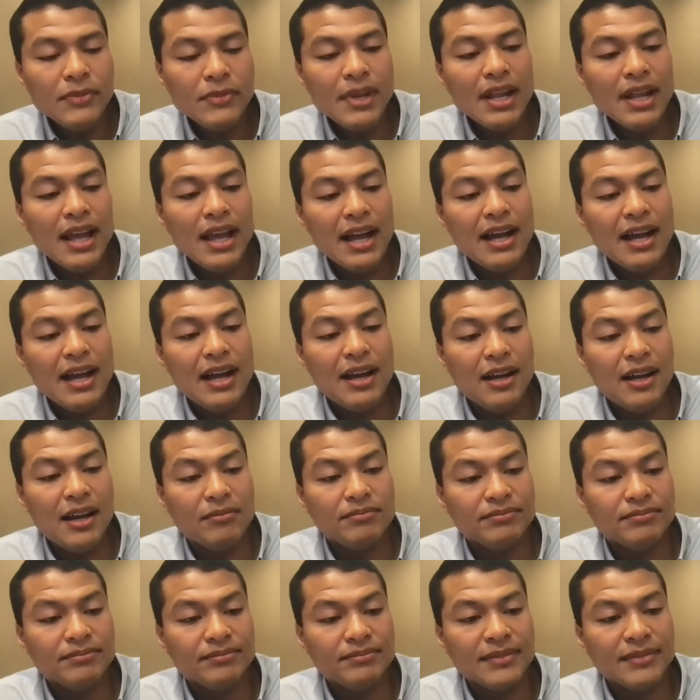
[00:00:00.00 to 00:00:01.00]

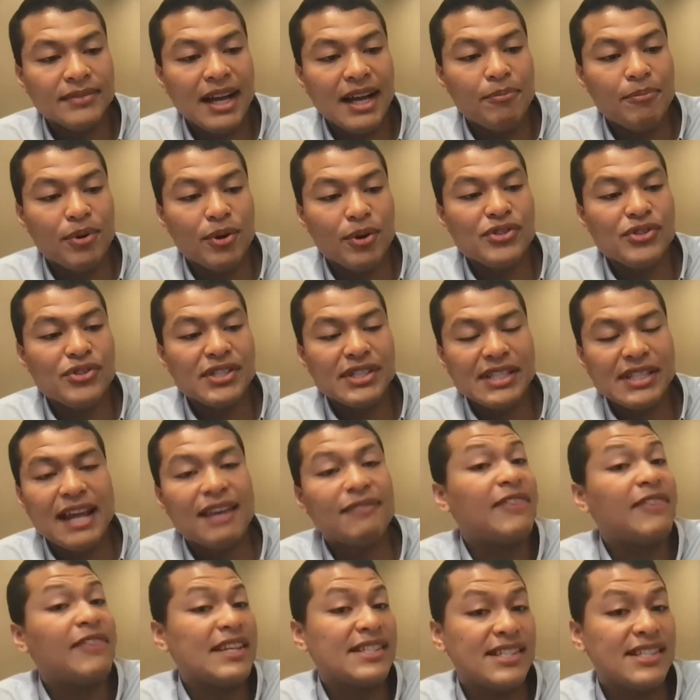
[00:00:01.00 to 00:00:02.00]
approaches
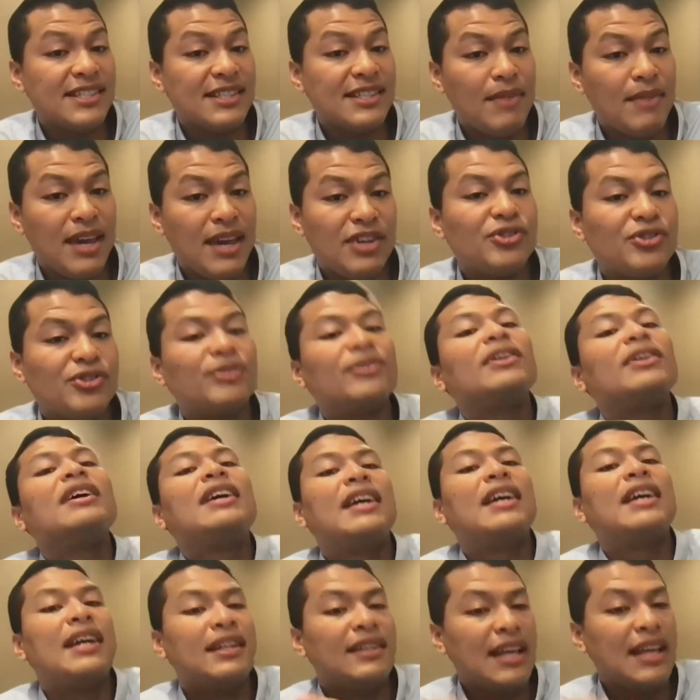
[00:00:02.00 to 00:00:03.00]
like phase estimation
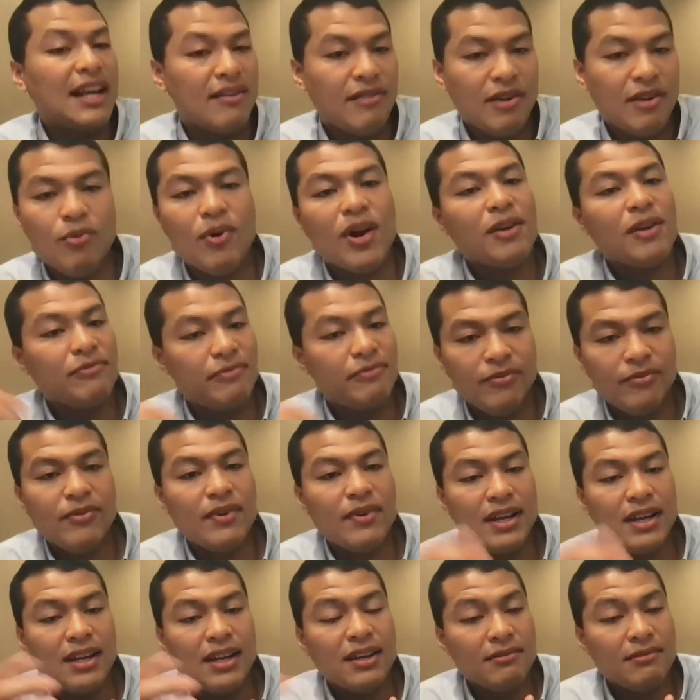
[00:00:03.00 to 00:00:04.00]
that require
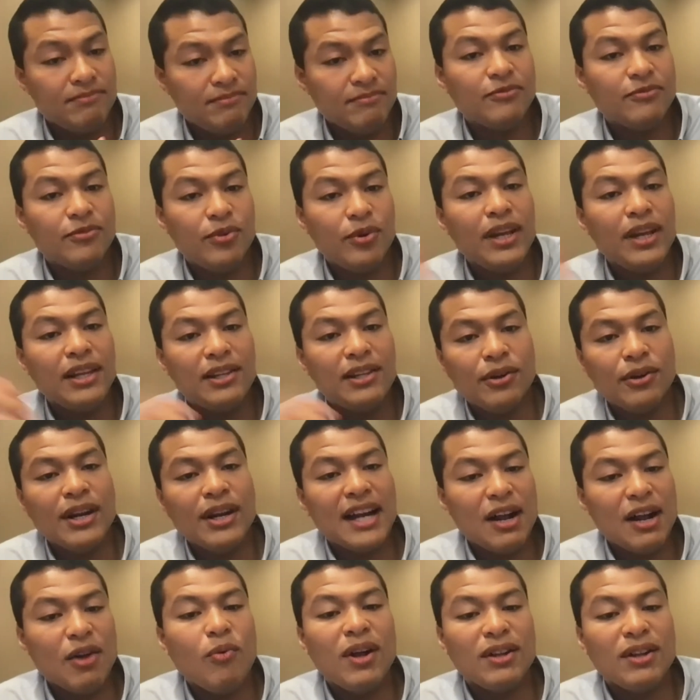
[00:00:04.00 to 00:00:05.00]
fully
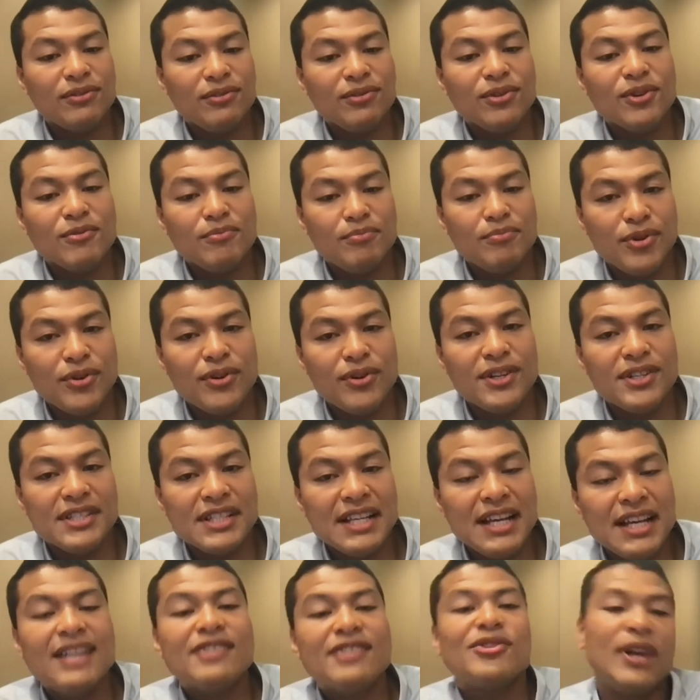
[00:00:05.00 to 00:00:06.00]
tolerant quantum computers.
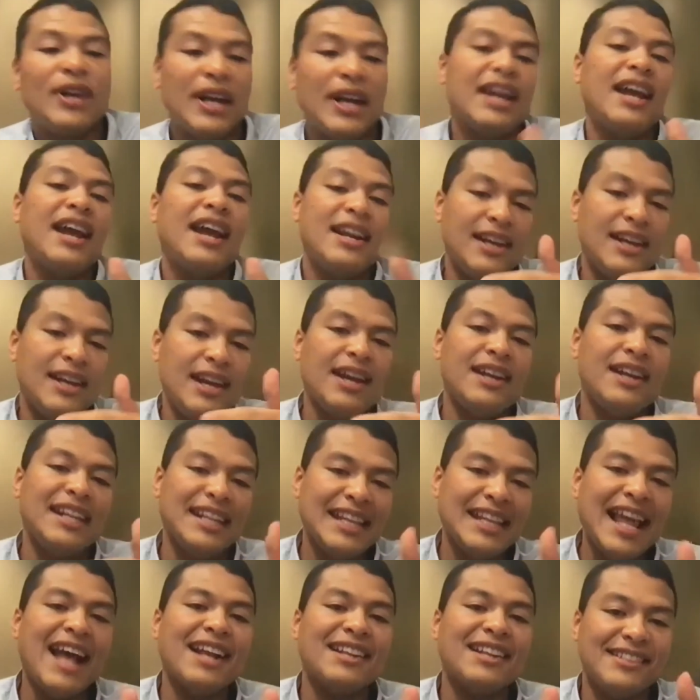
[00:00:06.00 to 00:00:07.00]
So, and
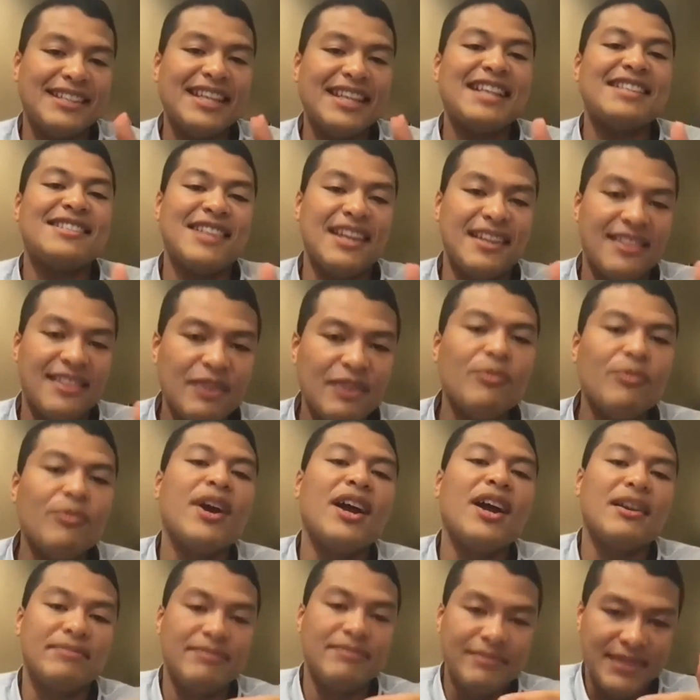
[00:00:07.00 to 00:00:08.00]
in that sense, I think we
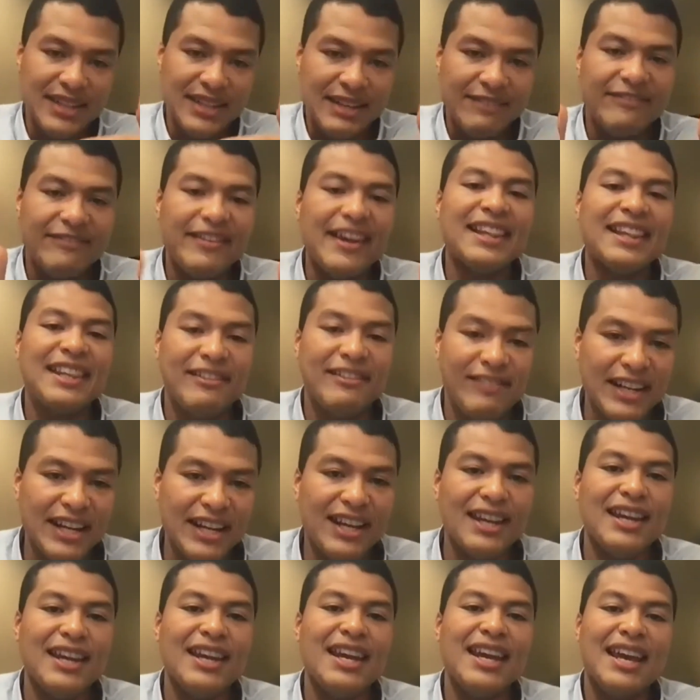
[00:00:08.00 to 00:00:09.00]
are
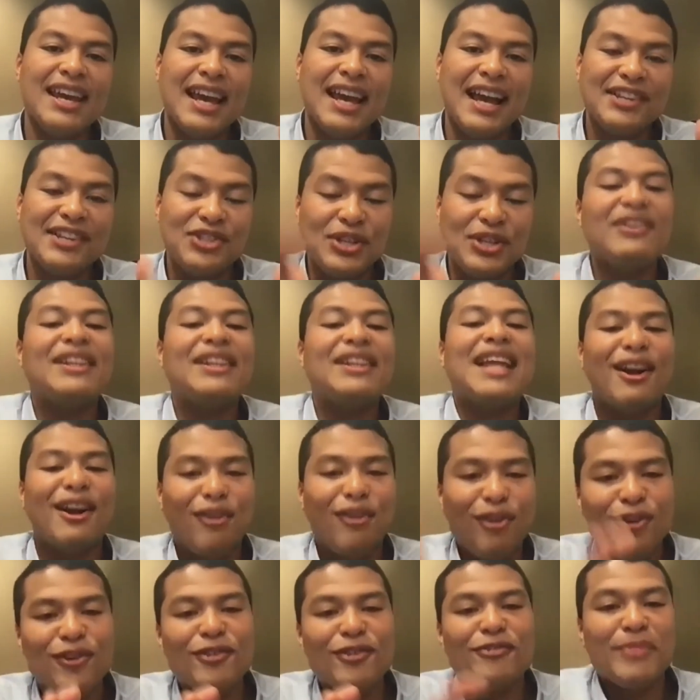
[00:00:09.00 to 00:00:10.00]
effectively achieving
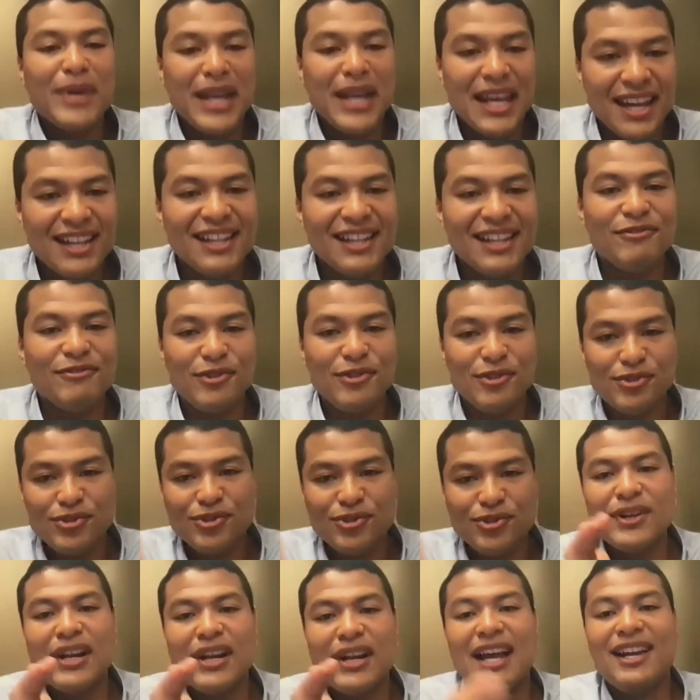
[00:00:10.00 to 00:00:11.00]
that goal of bringing the
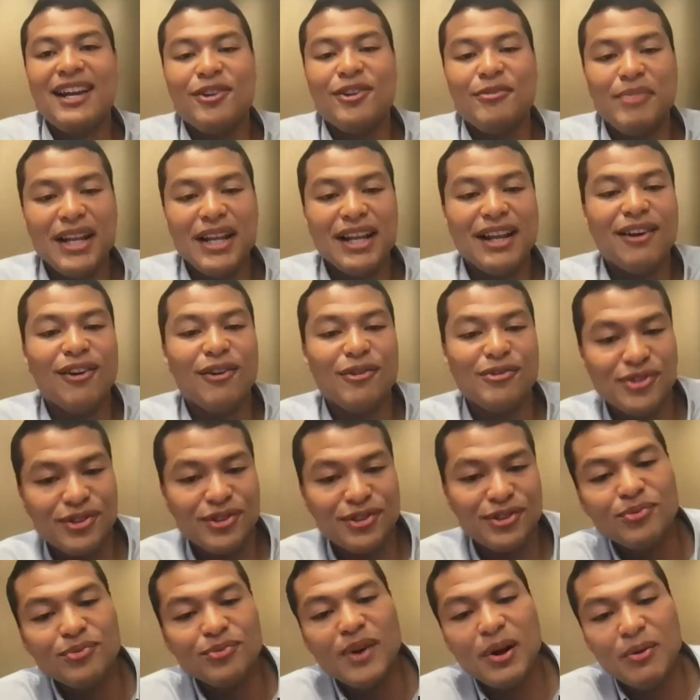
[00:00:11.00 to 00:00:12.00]
future a little bit
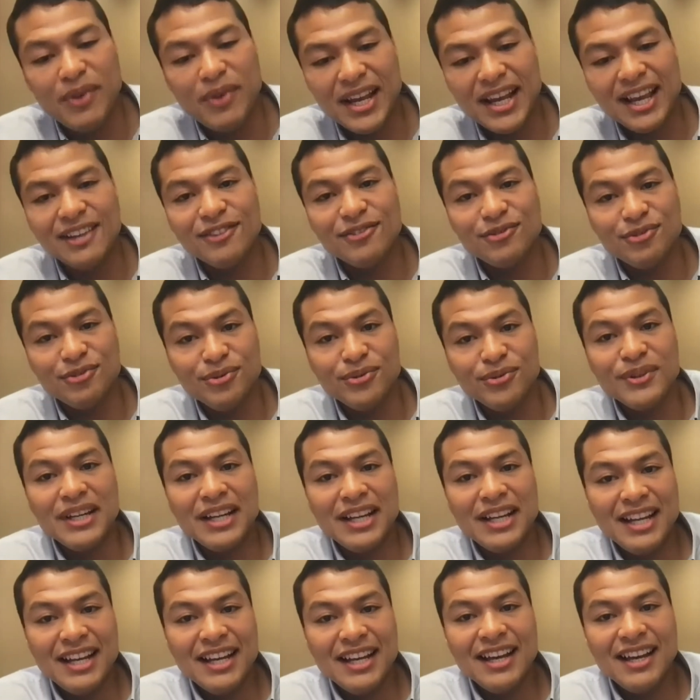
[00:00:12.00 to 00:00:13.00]
closer to what we can do
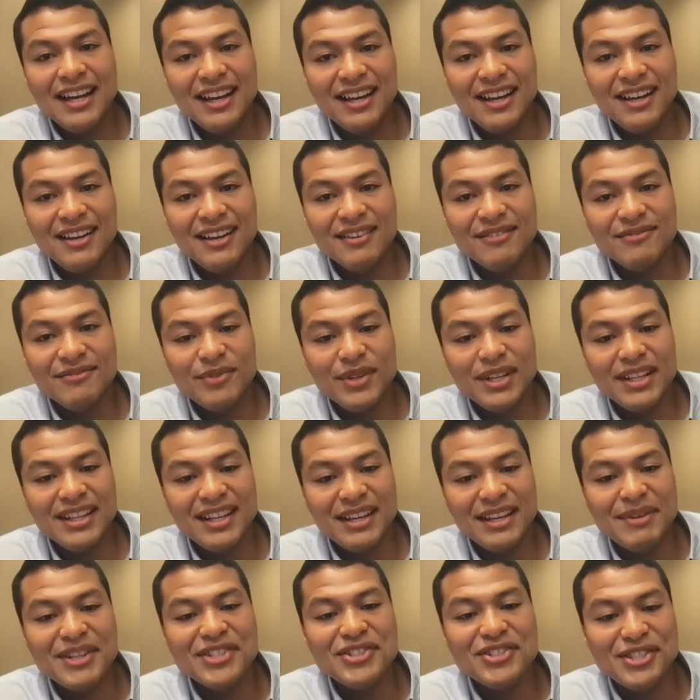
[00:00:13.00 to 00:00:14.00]
with
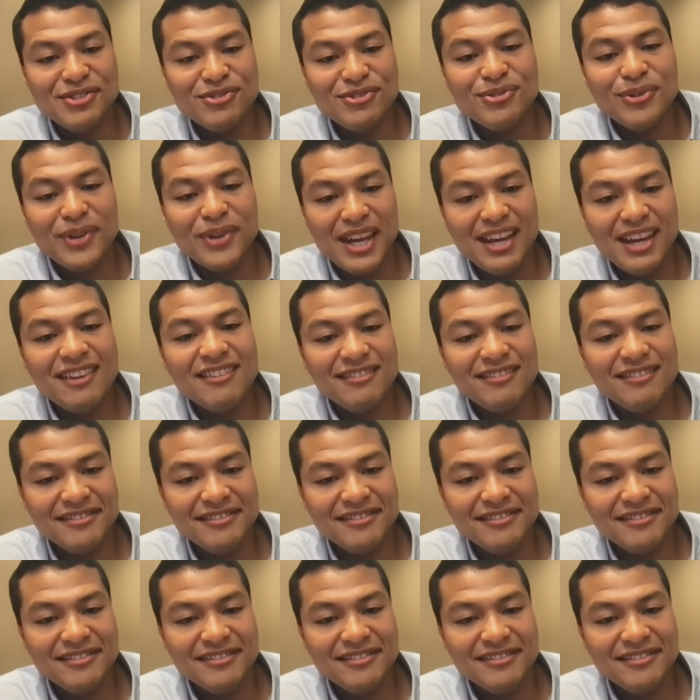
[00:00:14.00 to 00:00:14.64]
the machines today.